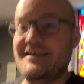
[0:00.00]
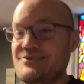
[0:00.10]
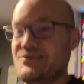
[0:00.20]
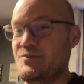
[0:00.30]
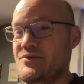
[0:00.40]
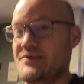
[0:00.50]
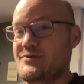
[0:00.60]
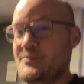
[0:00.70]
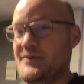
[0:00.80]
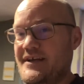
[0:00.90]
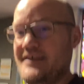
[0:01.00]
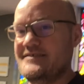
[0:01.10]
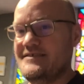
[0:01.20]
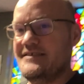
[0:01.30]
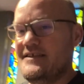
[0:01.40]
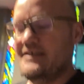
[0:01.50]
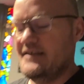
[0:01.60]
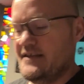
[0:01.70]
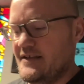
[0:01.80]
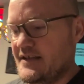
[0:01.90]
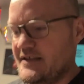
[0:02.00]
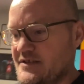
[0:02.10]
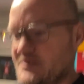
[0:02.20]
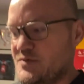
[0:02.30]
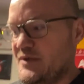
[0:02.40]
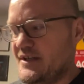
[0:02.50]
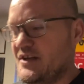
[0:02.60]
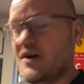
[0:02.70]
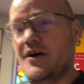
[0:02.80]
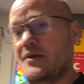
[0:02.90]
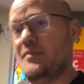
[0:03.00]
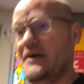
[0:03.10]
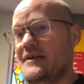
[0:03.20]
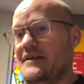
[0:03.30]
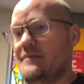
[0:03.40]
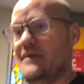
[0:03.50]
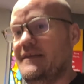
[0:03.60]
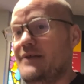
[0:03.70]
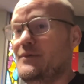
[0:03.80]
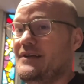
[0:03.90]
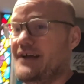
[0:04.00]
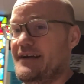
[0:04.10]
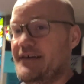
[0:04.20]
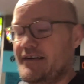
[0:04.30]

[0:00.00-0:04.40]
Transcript: answers our prayers when we ask. It's just we need to call upon him and then rely on